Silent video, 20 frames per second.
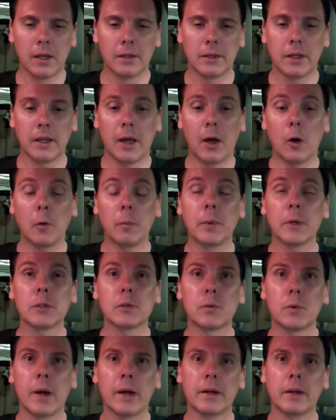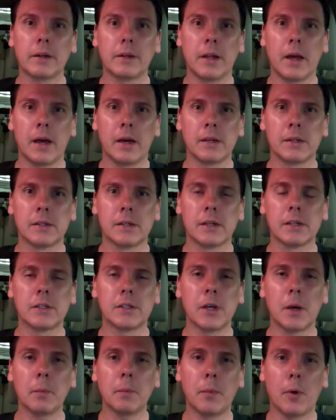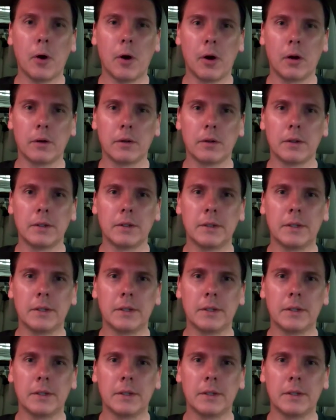to help us recognize some part